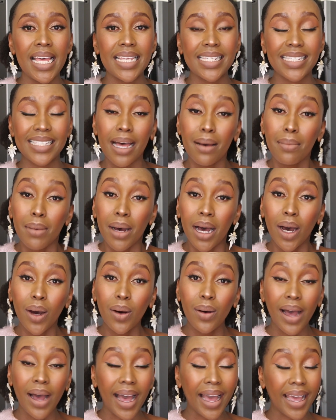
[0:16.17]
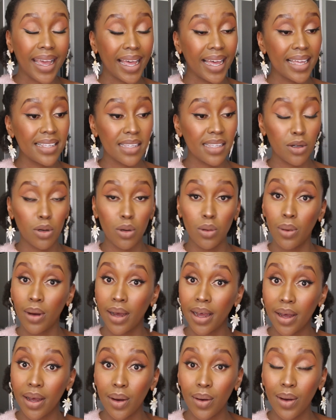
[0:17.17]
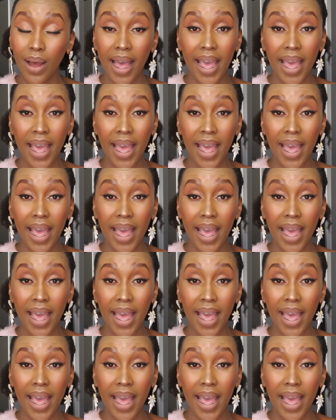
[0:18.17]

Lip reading: somehow, guys, I don't know how,